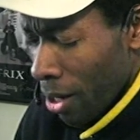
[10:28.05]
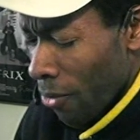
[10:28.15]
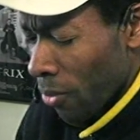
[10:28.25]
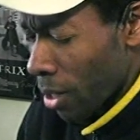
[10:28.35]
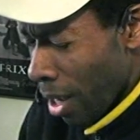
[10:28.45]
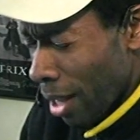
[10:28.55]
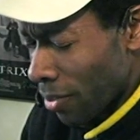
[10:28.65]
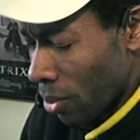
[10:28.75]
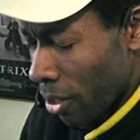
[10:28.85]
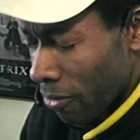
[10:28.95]
For God
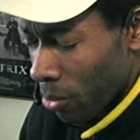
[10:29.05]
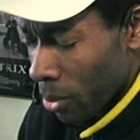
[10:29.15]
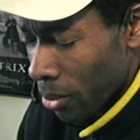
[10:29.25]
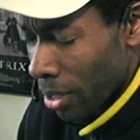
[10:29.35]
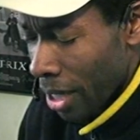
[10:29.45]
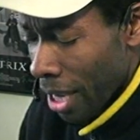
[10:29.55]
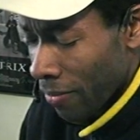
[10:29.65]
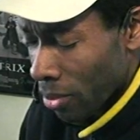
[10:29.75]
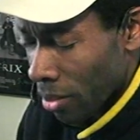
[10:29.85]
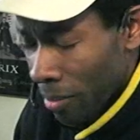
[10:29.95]
so loved the world that he gave
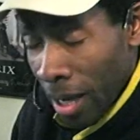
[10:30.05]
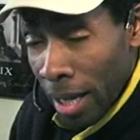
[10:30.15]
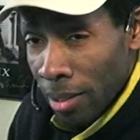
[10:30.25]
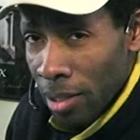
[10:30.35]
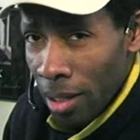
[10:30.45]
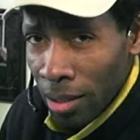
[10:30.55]
his only begotten Son,